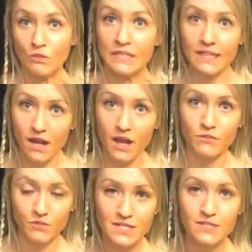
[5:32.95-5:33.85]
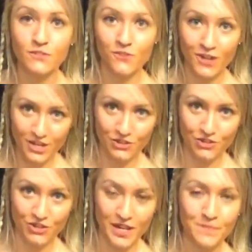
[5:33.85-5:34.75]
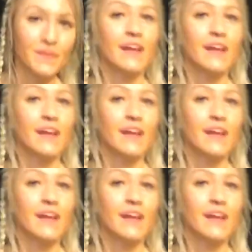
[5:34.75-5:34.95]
really high risk for injury.